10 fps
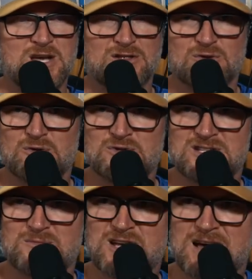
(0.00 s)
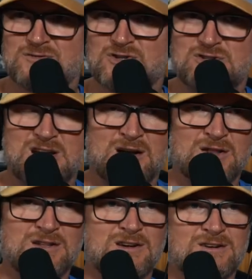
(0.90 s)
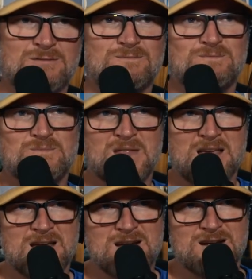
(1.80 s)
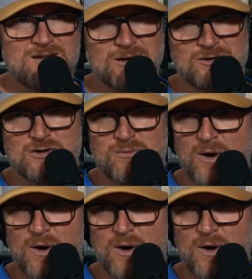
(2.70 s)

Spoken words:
you get through, and sometimes you can tell that they're too